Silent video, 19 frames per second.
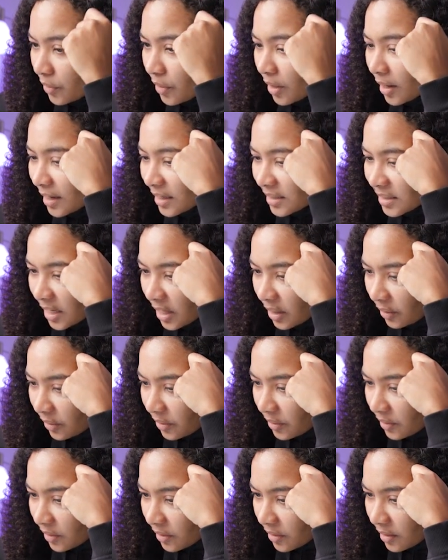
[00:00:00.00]
or not it's
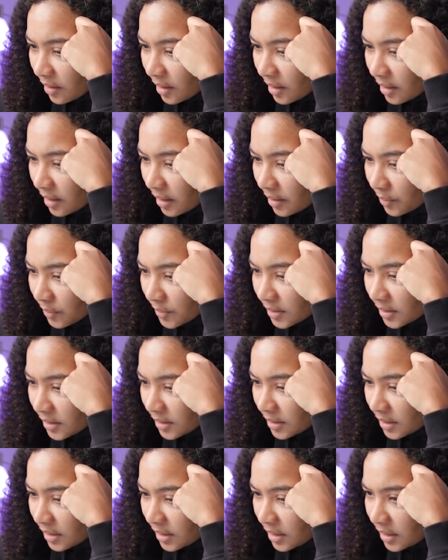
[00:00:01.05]
healthy or not. I don't
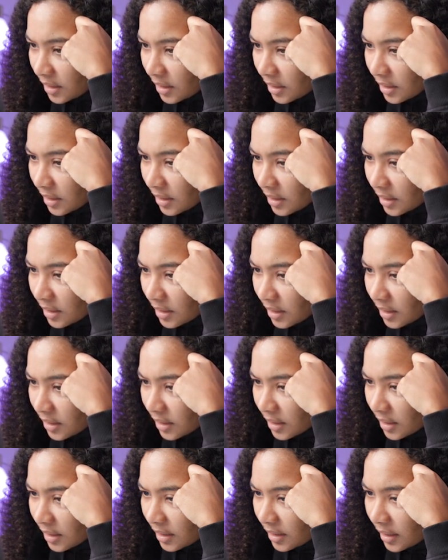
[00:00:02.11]
see,
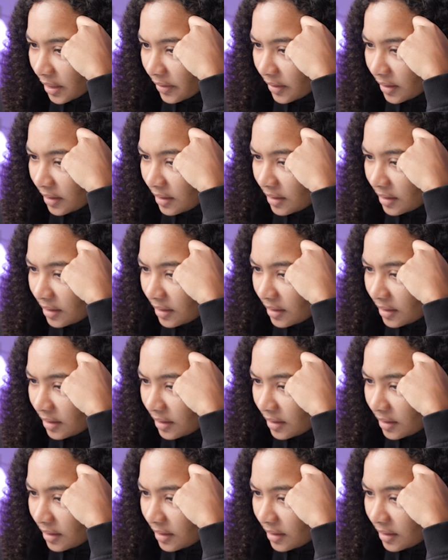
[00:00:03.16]
yeah, they